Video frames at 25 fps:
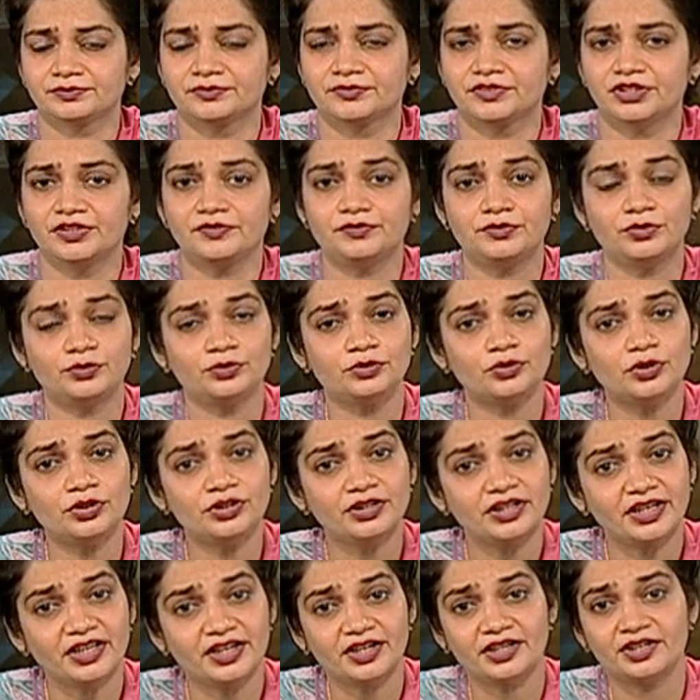if do
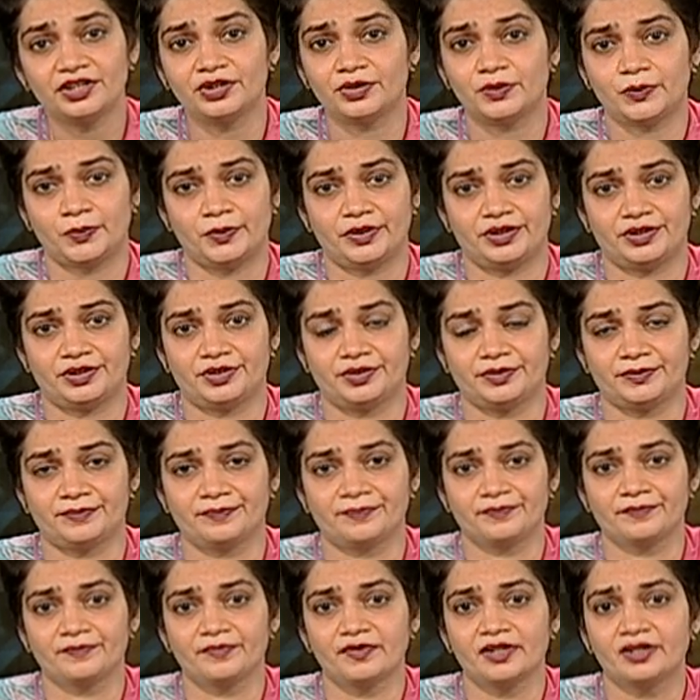not agree to it.
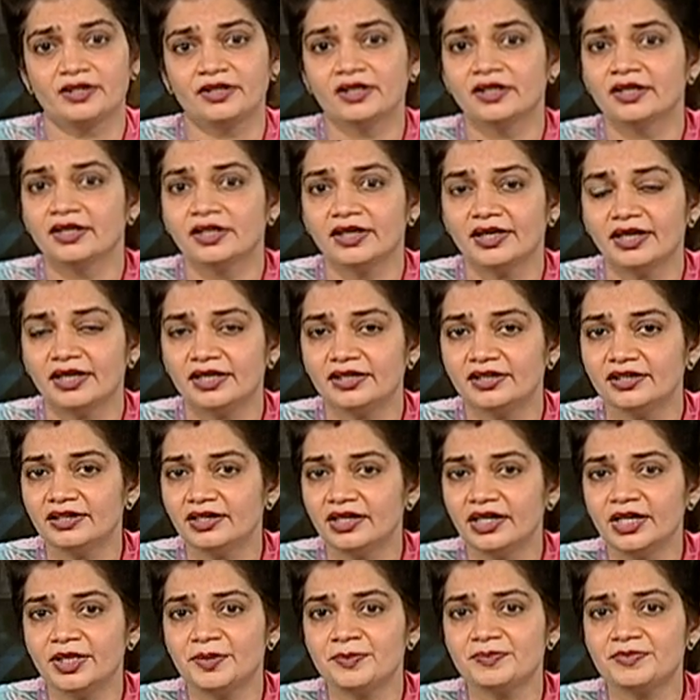At
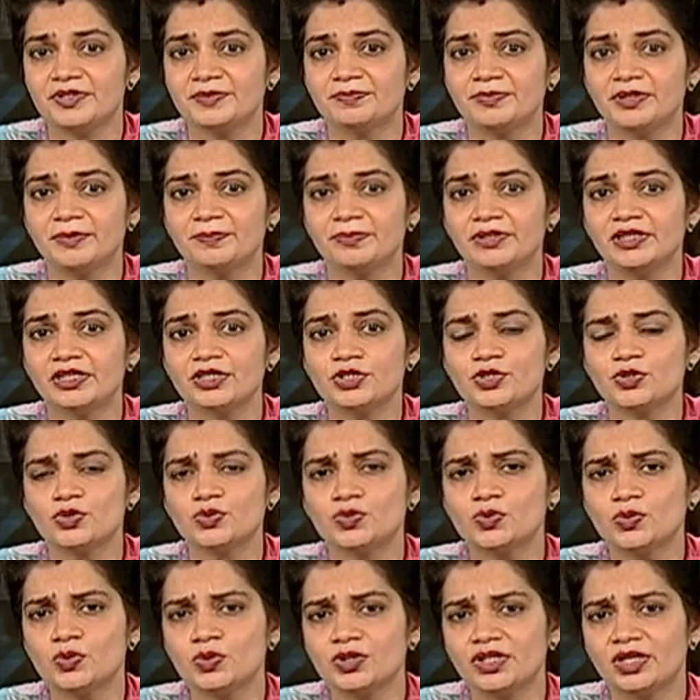times, people are
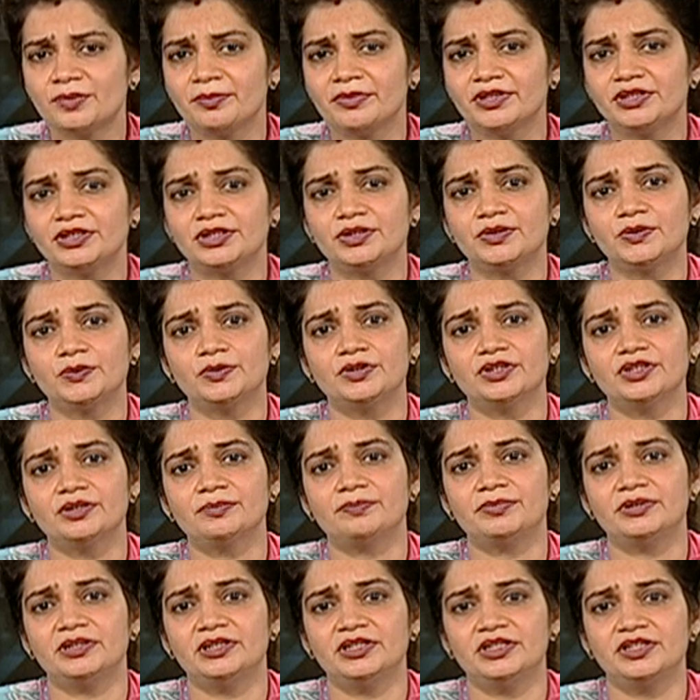so committed to their
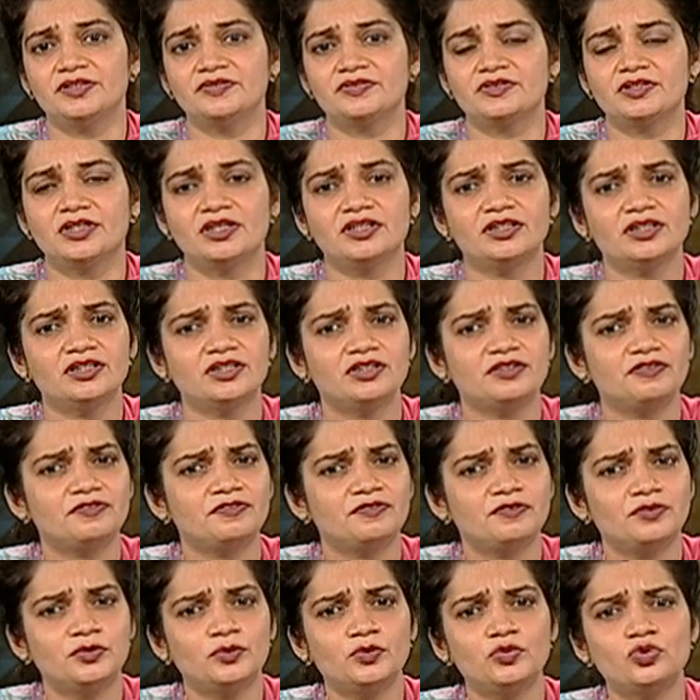beliefs that they
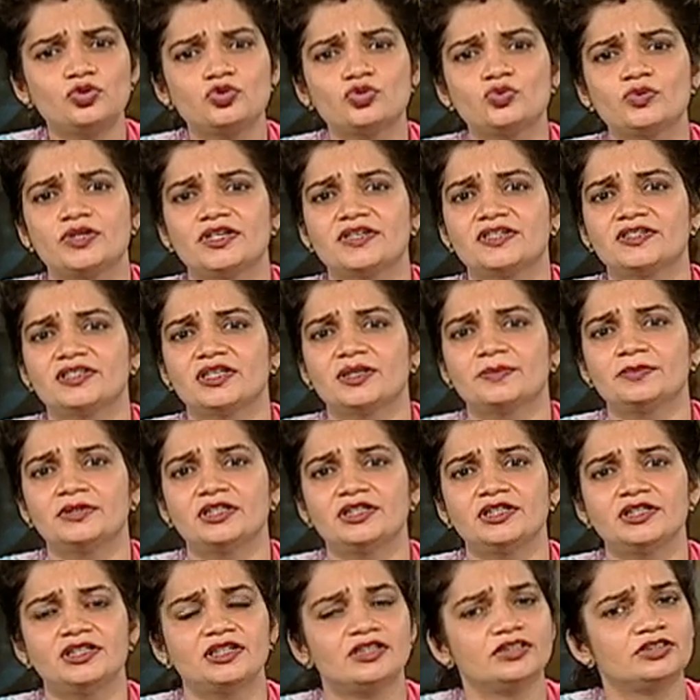refuse to accept
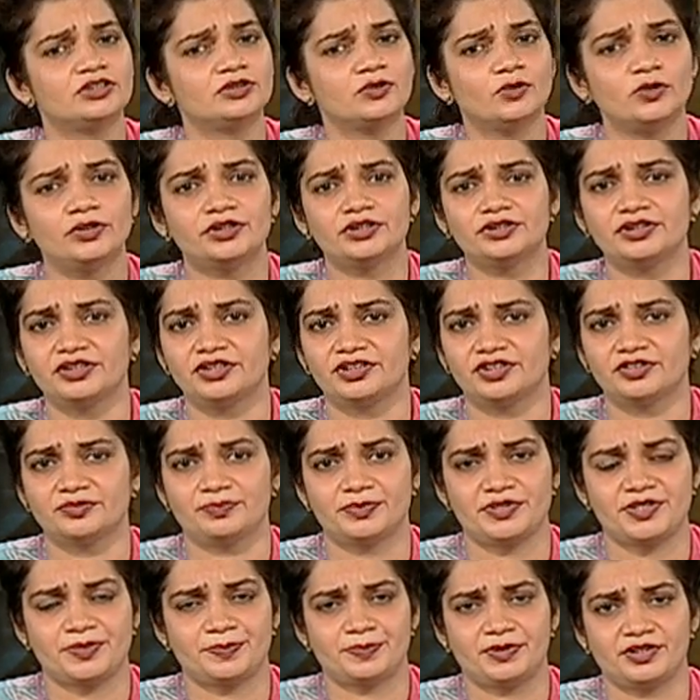any other alternative
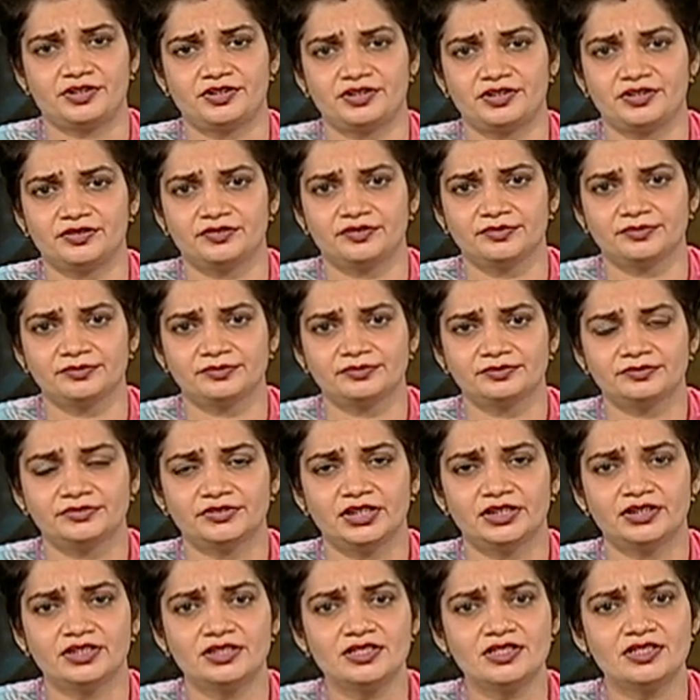perspective.
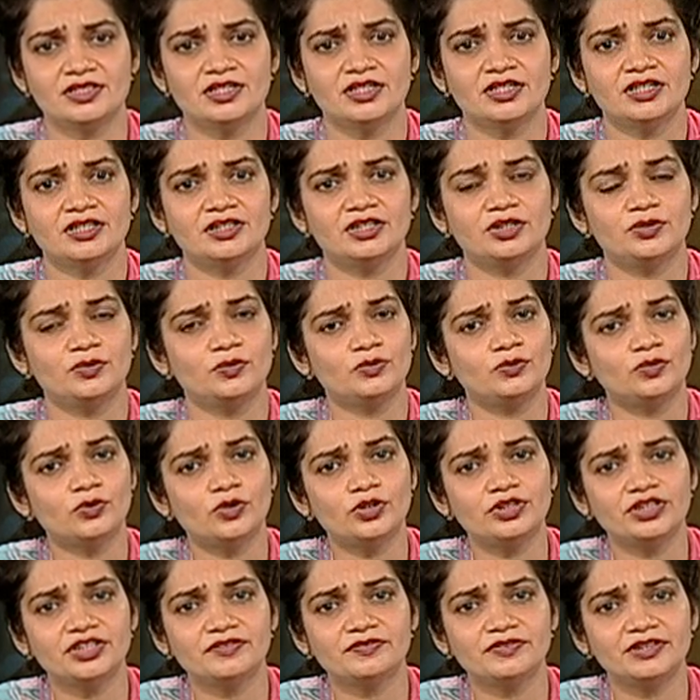That is, they do
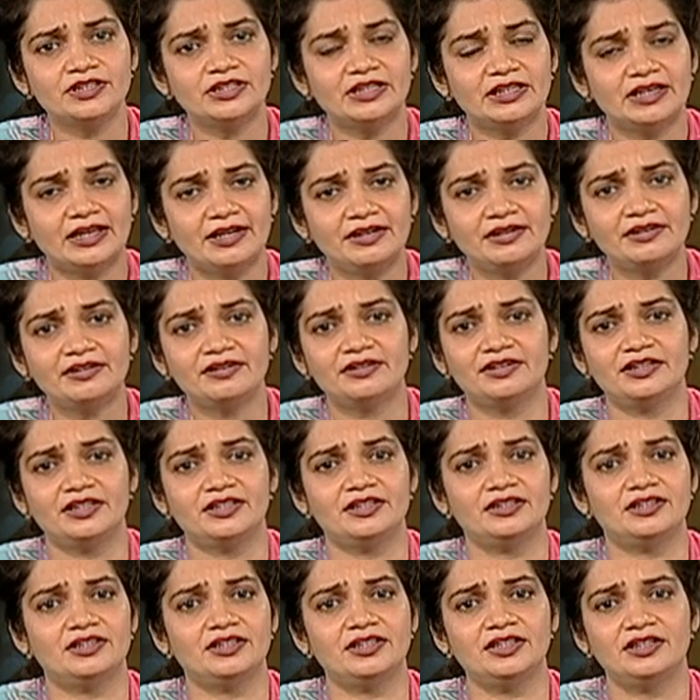not even
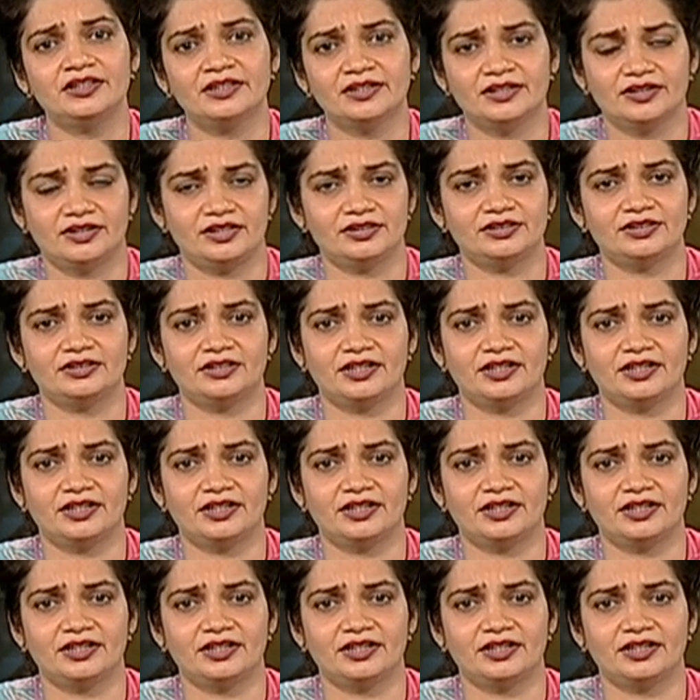entertain the other